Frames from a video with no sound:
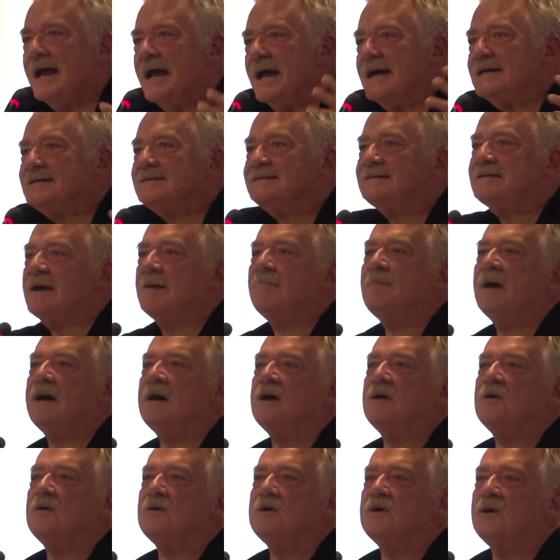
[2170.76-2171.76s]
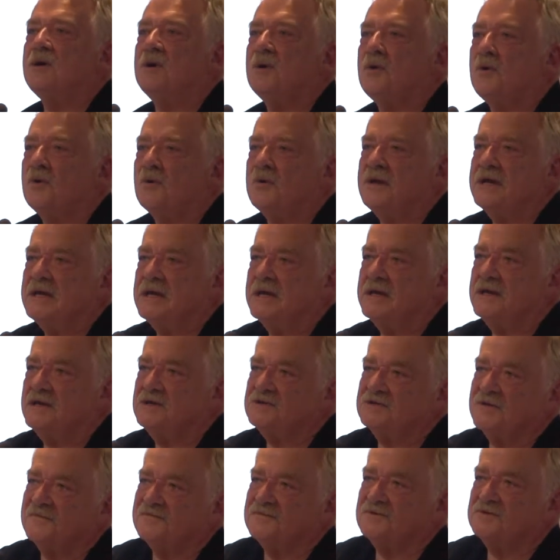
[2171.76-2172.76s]
a somehow glory
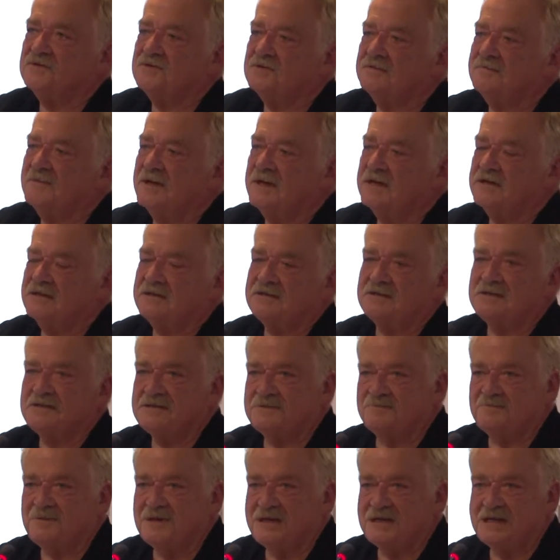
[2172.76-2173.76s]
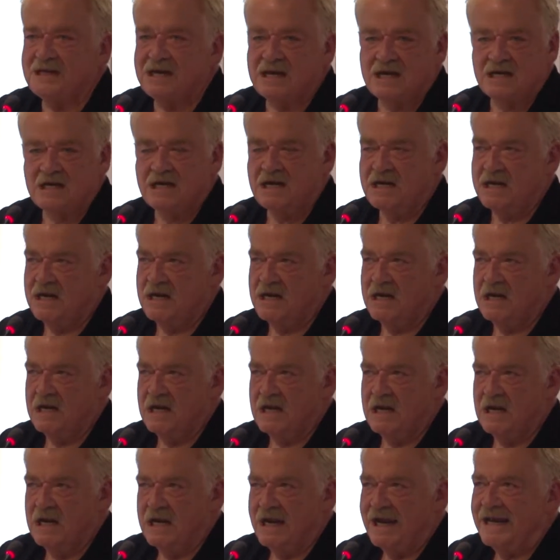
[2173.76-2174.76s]
age of the humanities began,
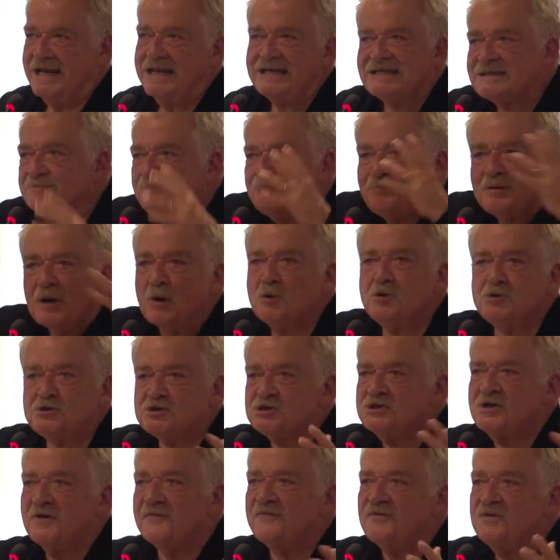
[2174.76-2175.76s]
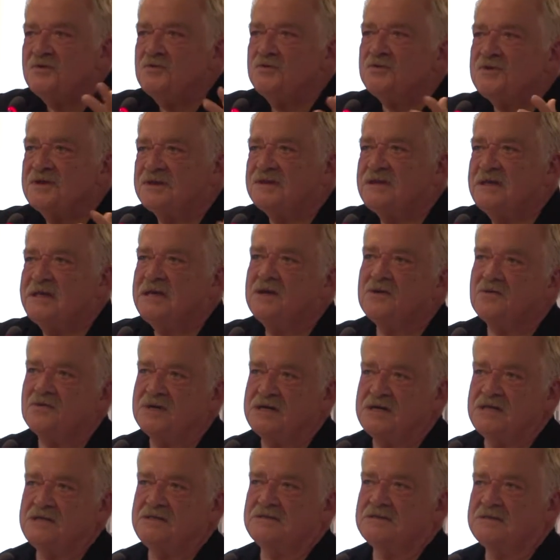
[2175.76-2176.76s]
an explosion of new
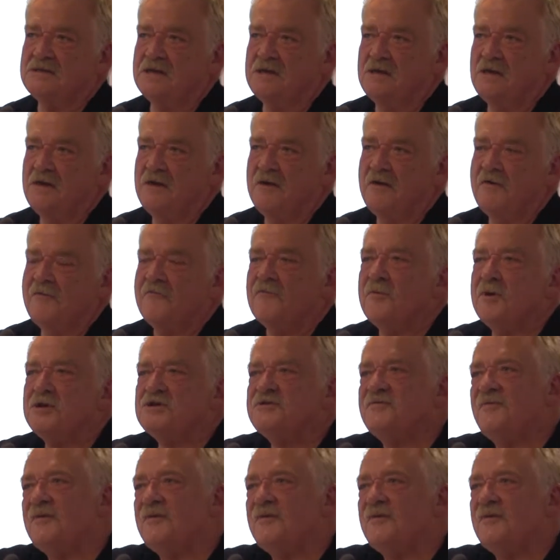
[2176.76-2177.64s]
theories, for which